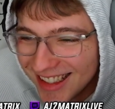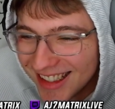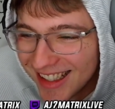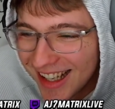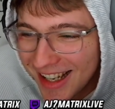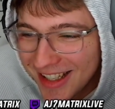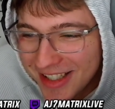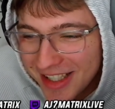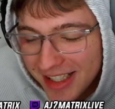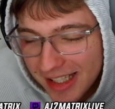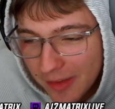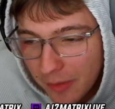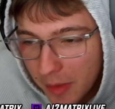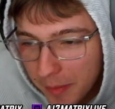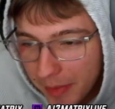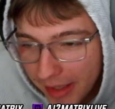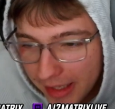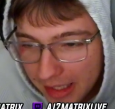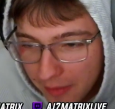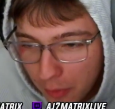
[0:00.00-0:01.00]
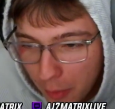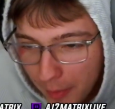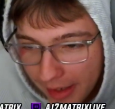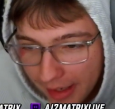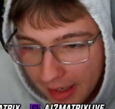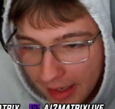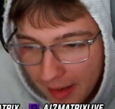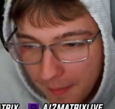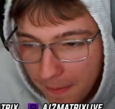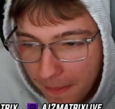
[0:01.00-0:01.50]
As you can see, we play Evo Mega
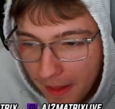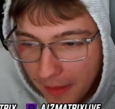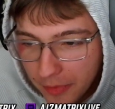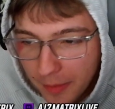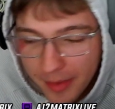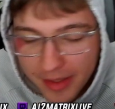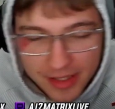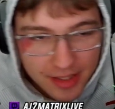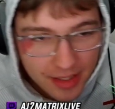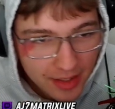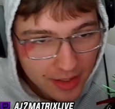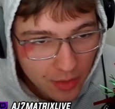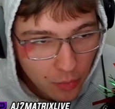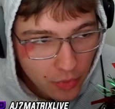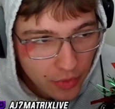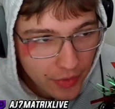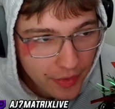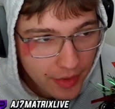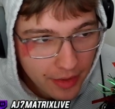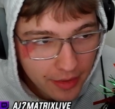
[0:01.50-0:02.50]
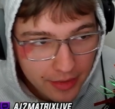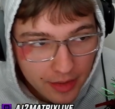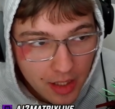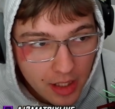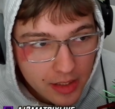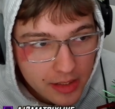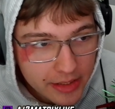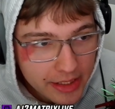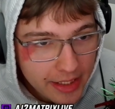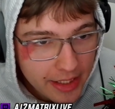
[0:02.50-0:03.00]
Knight. Not the best thing in the world.
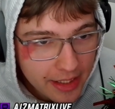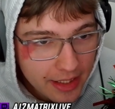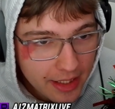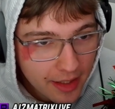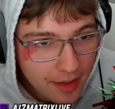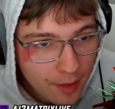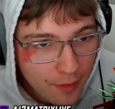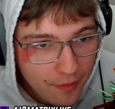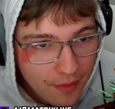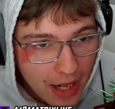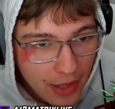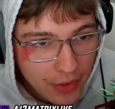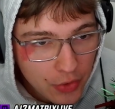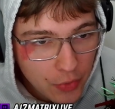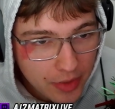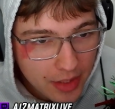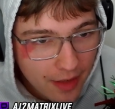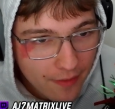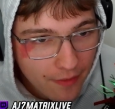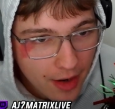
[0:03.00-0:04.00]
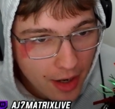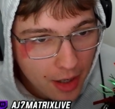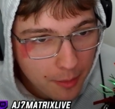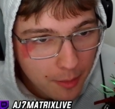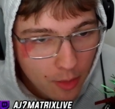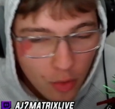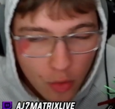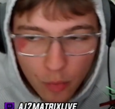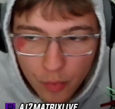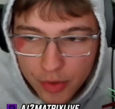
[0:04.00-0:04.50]
Luckily, he didn't get enough value with that
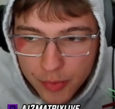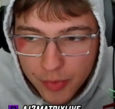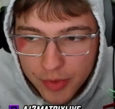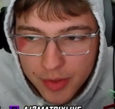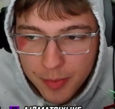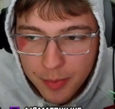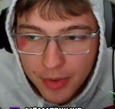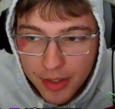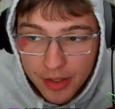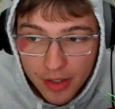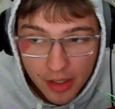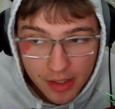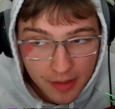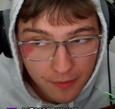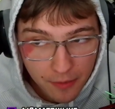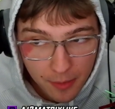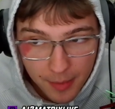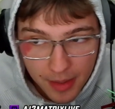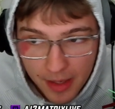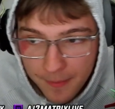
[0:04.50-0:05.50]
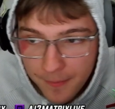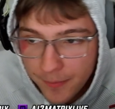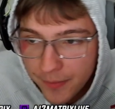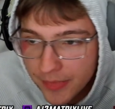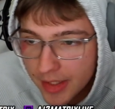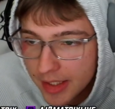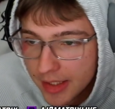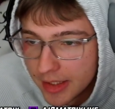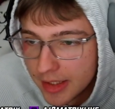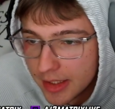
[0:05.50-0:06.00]
Fireball, which was pretty lucky for me.
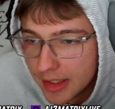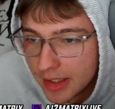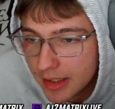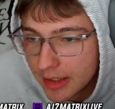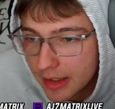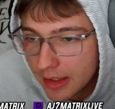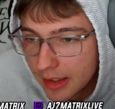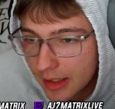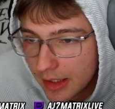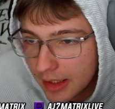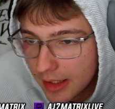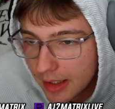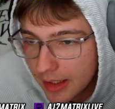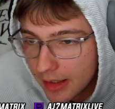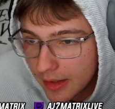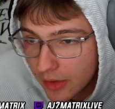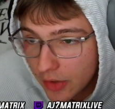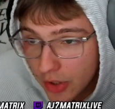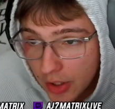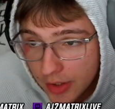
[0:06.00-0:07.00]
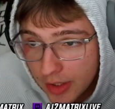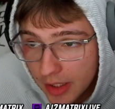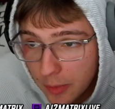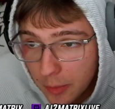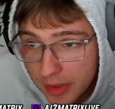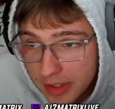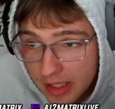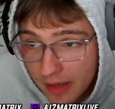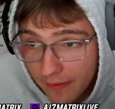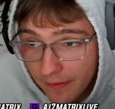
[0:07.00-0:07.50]
The good thing
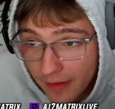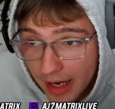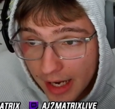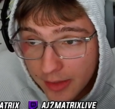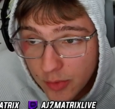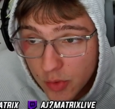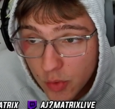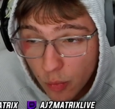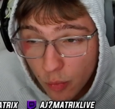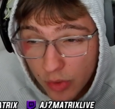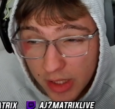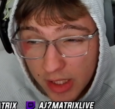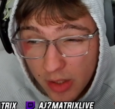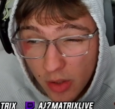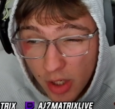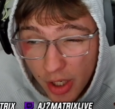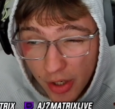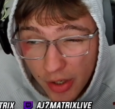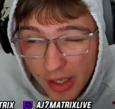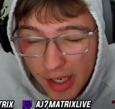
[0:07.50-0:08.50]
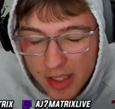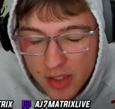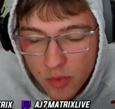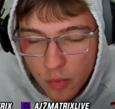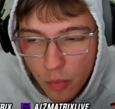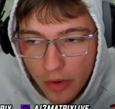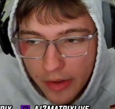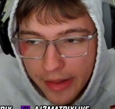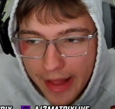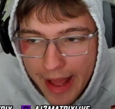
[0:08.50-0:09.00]
was the vines was really good, as
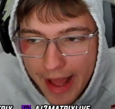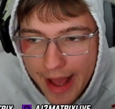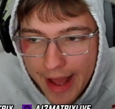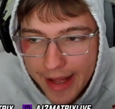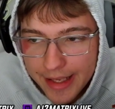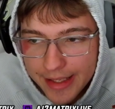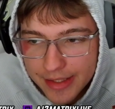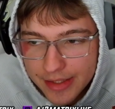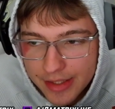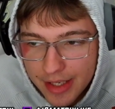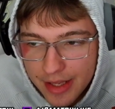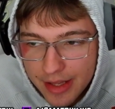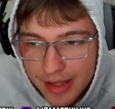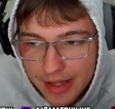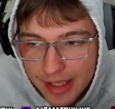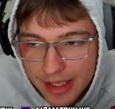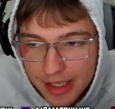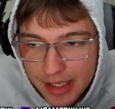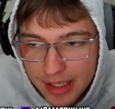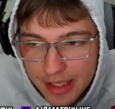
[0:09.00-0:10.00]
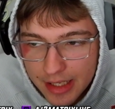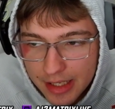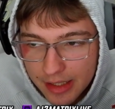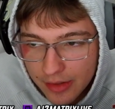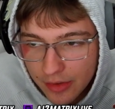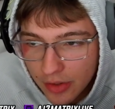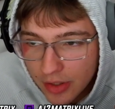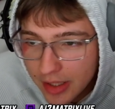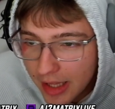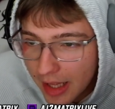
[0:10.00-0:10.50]
well as the
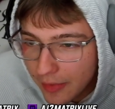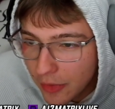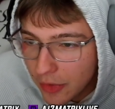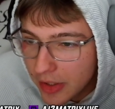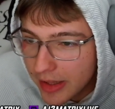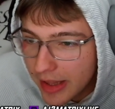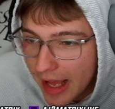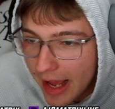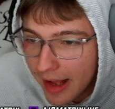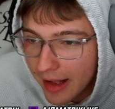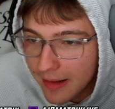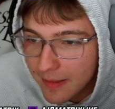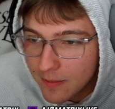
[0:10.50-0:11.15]
look at that.